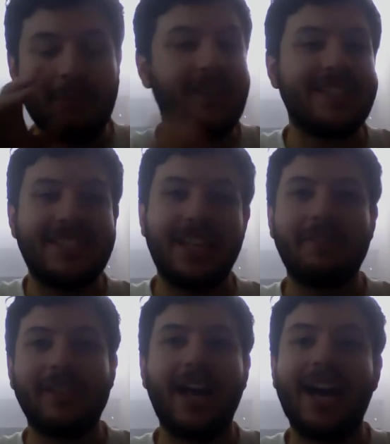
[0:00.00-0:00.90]
but instead of
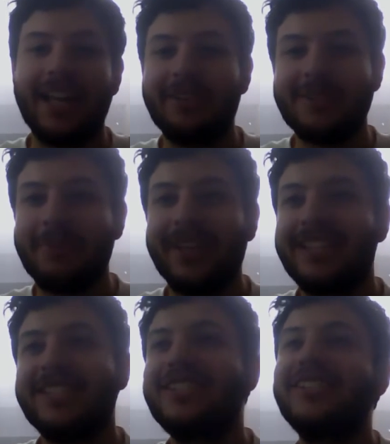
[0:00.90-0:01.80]
a lion, it was
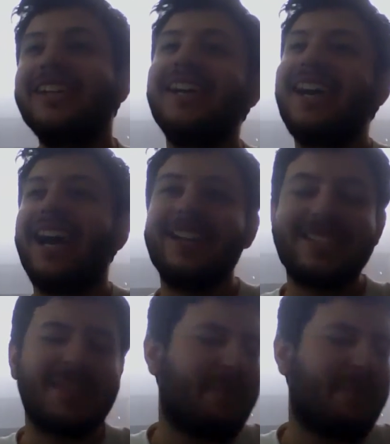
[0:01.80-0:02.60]
Pikachu, and you see